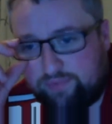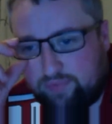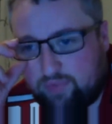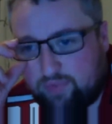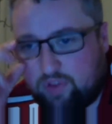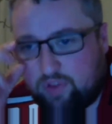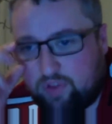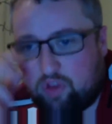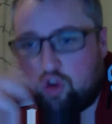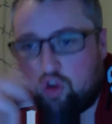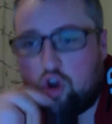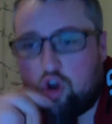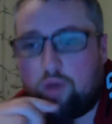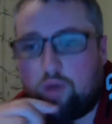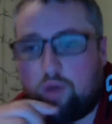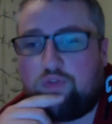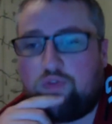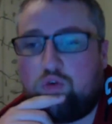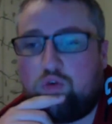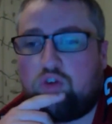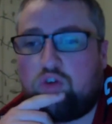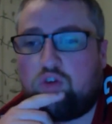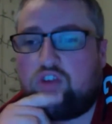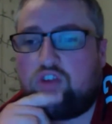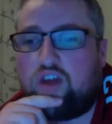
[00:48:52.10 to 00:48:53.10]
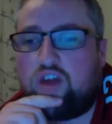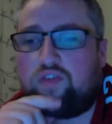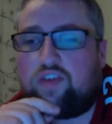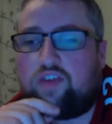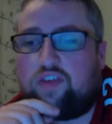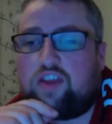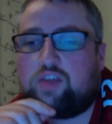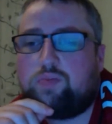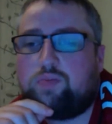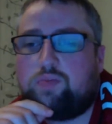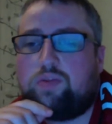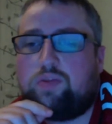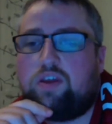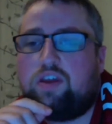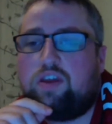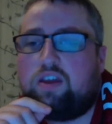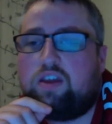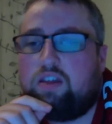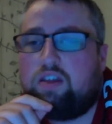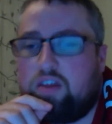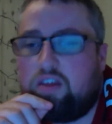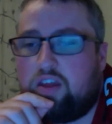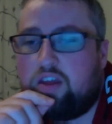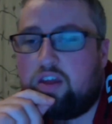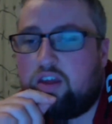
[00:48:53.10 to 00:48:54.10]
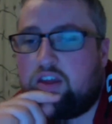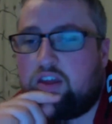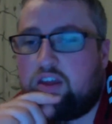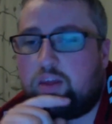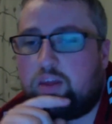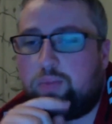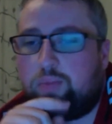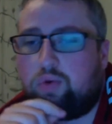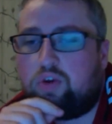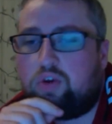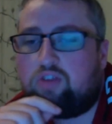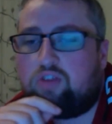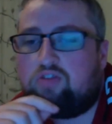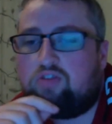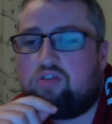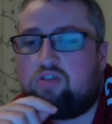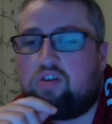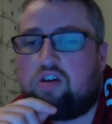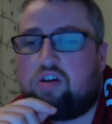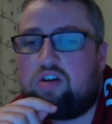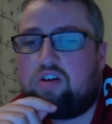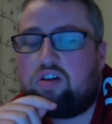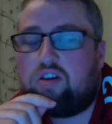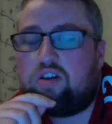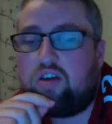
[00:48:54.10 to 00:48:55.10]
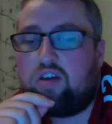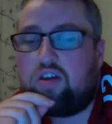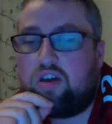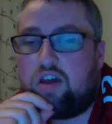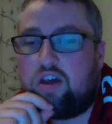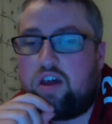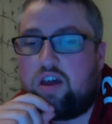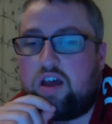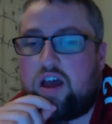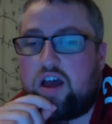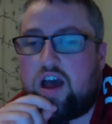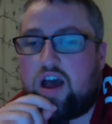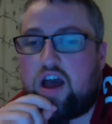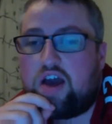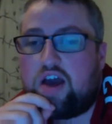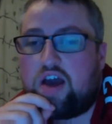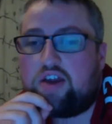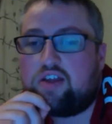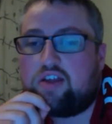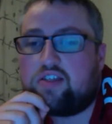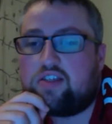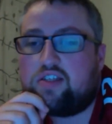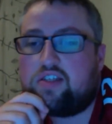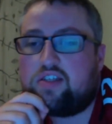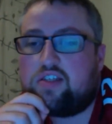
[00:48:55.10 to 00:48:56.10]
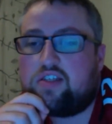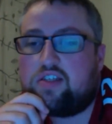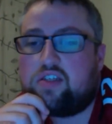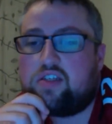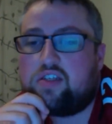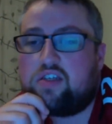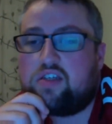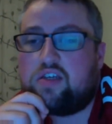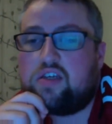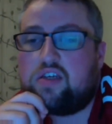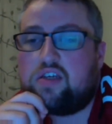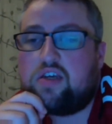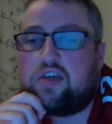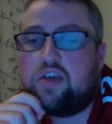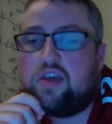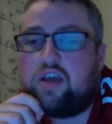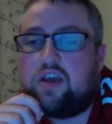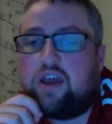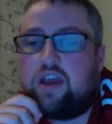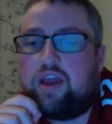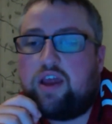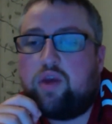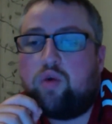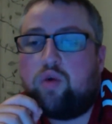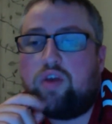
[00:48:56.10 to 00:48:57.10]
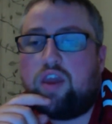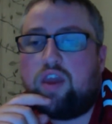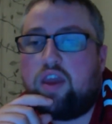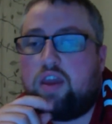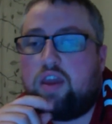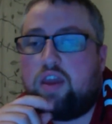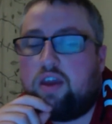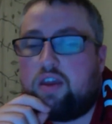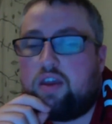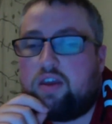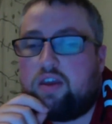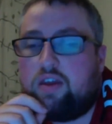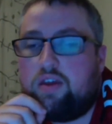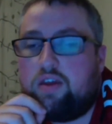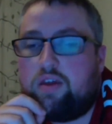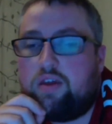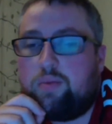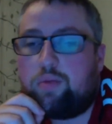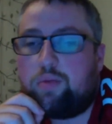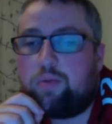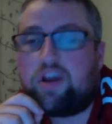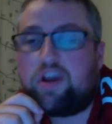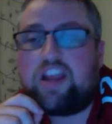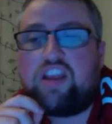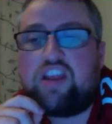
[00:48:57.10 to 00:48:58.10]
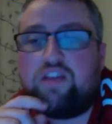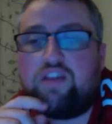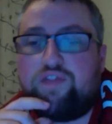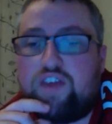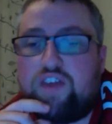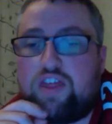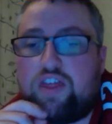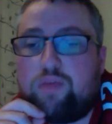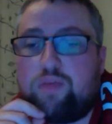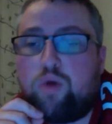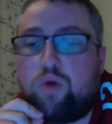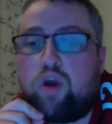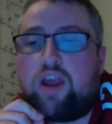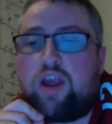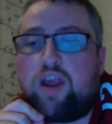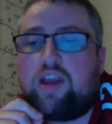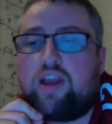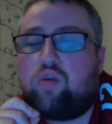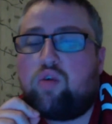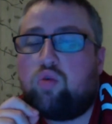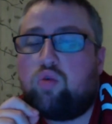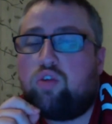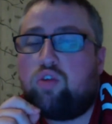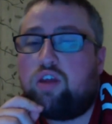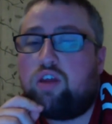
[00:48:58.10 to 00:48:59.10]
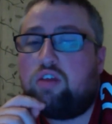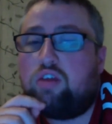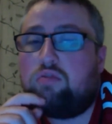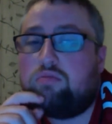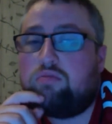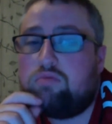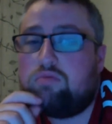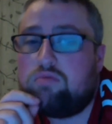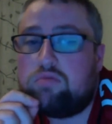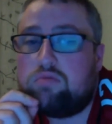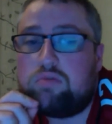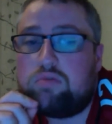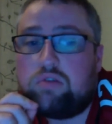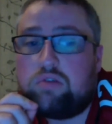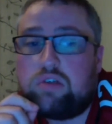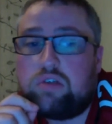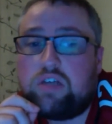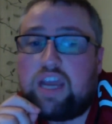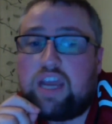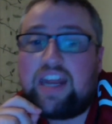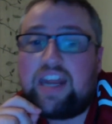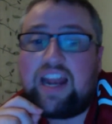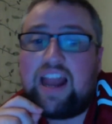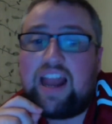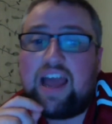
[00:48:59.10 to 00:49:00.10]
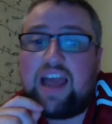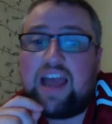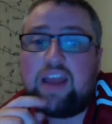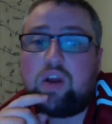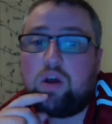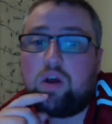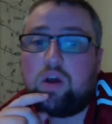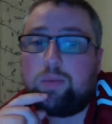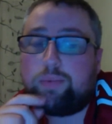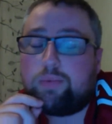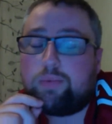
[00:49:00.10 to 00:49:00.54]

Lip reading: Top 4 DraftKings play: Tabura, Tuck, Harris, Naoki. But can you fit them all in, Cody, in a lineup?